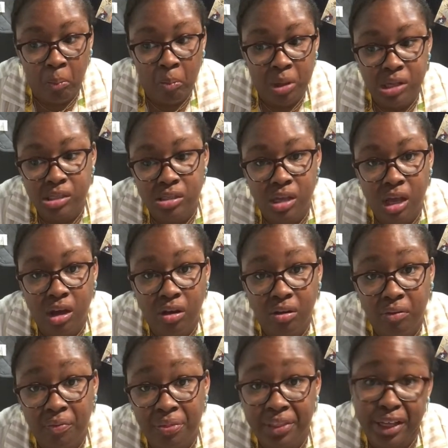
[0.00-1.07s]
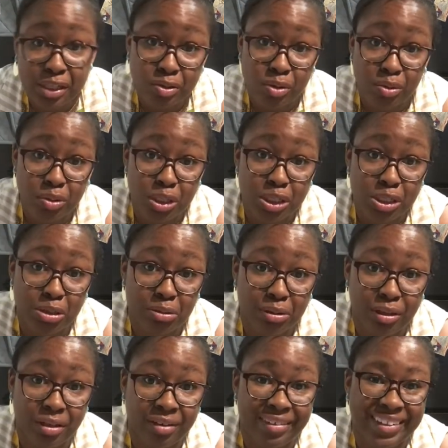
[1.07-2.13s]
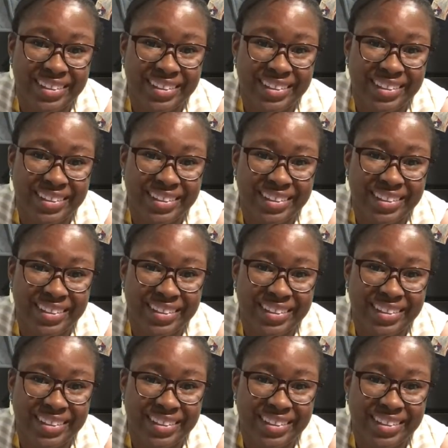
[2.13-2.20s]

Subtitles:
So that's what we're doing.